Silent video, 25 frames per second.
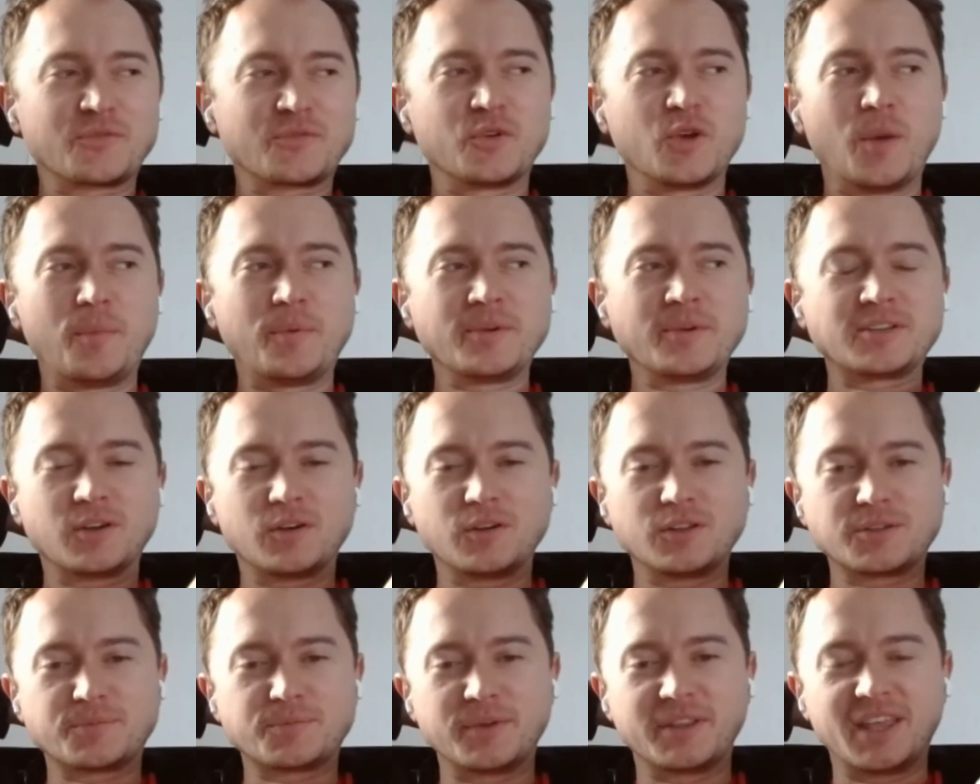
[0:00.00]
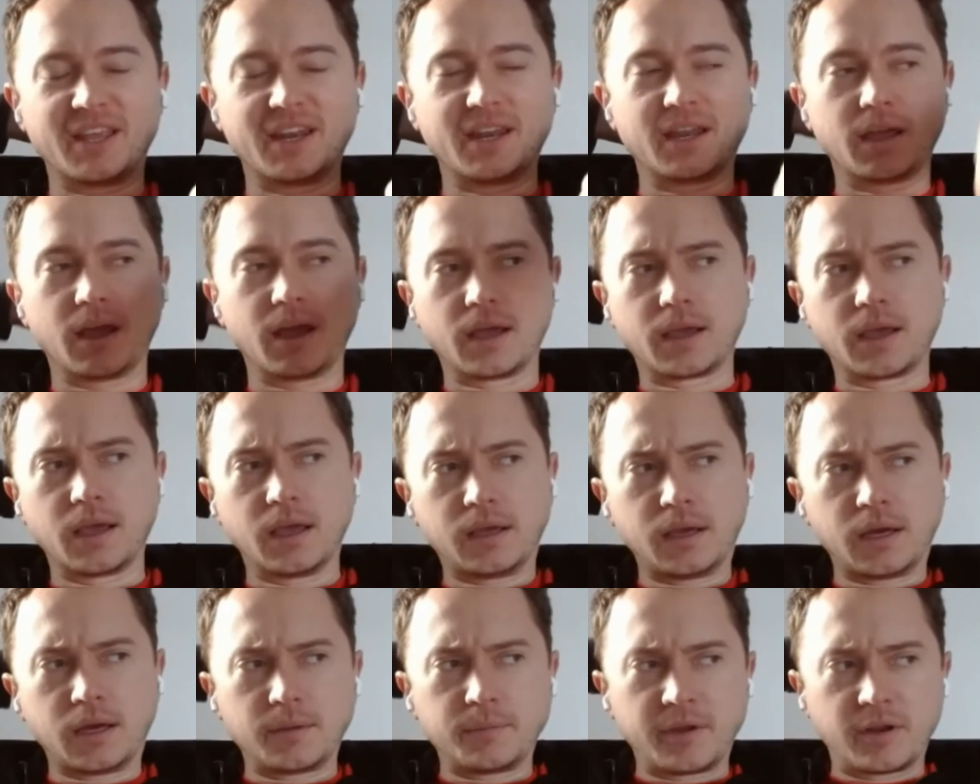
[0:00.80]
a few episodes, but then
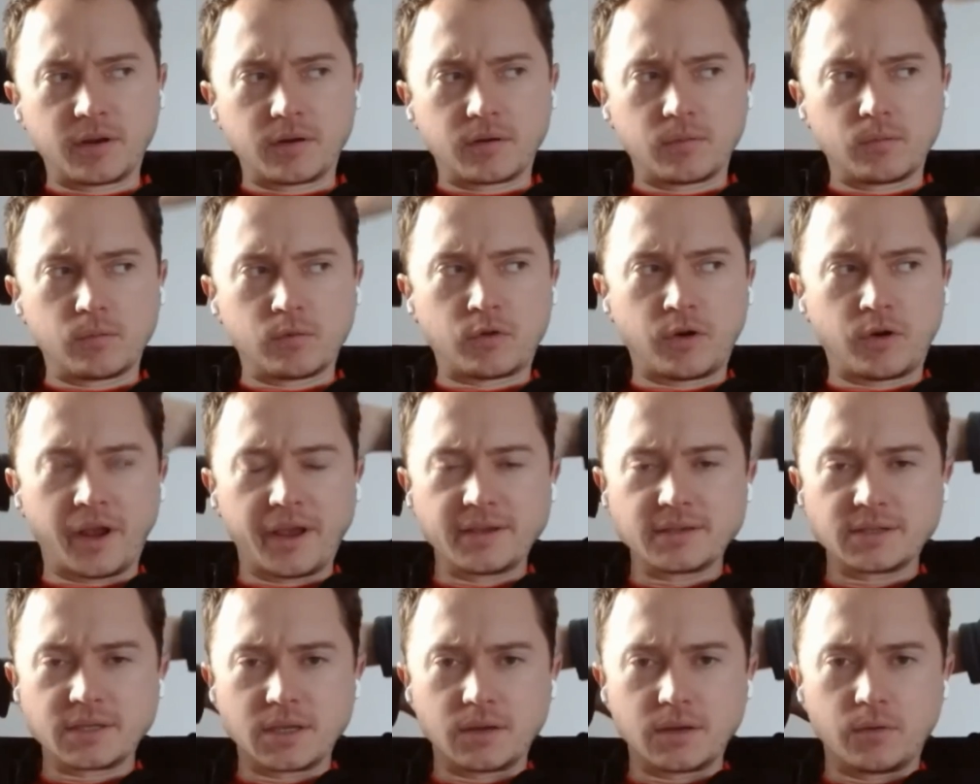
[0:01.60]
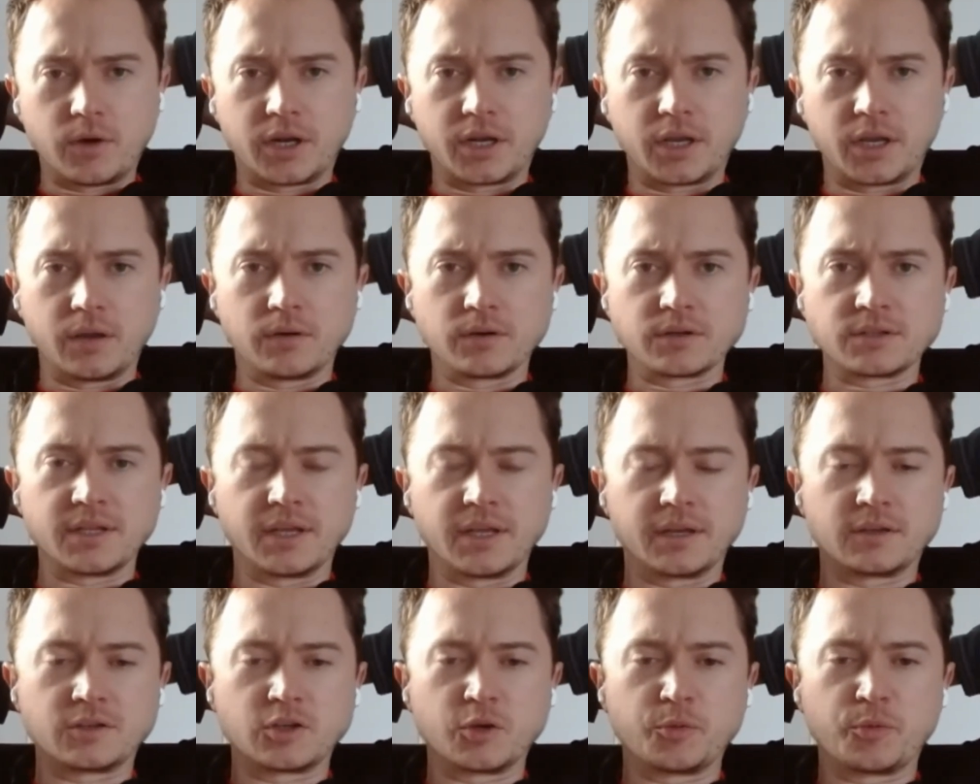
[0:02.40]
it got a bit crazy when there was
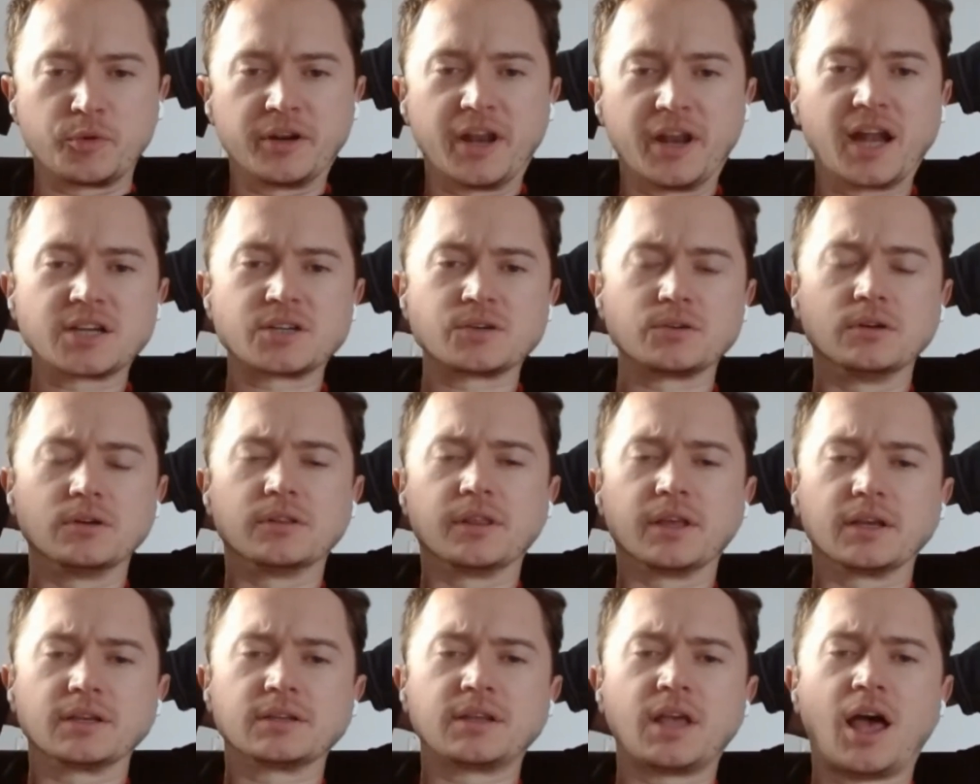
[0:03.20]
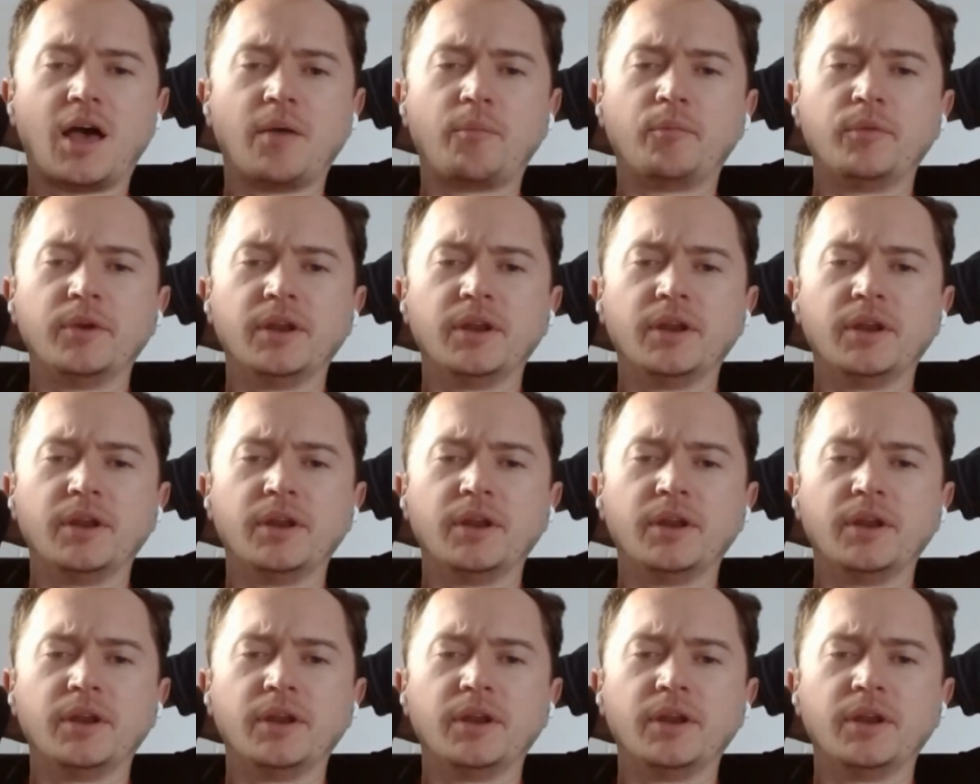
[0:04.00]
like supernatural things happening.